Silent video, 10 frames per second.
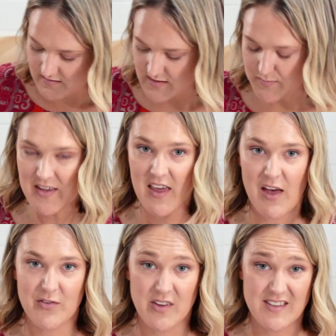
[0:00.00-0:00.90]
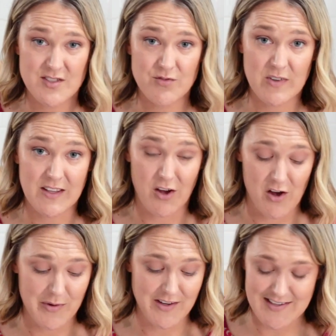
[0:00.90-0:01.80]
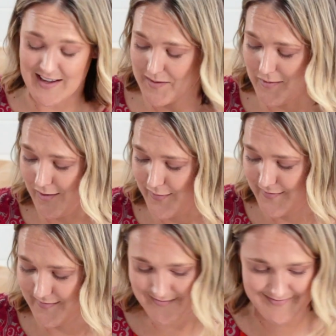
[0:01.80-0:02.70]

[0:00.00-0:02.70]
Just be careful, they're still really hot when you take them off.